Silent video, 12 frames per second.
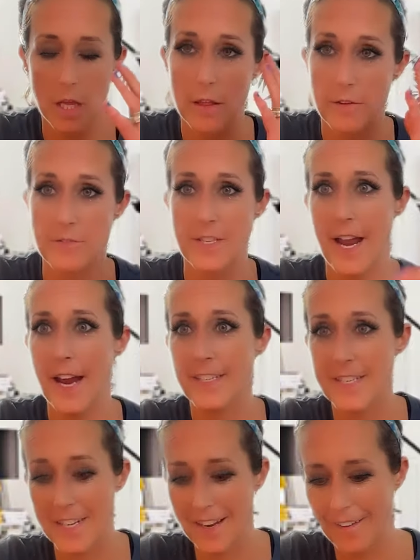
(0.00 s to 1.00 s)
there's an
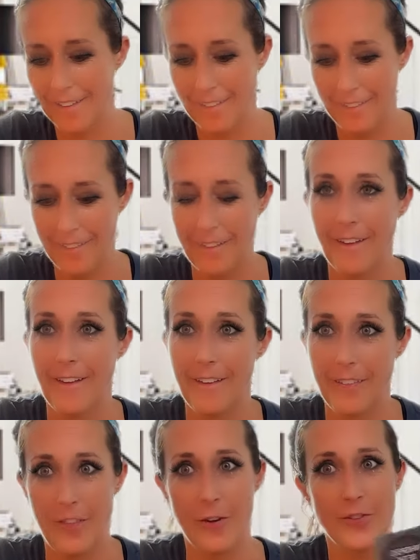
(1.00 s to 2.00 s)
accident,
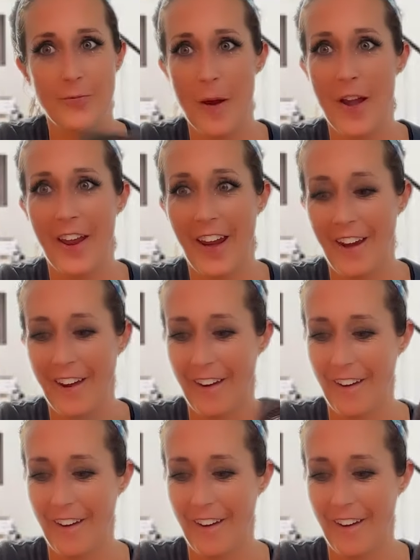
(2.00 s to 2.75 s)
there's money.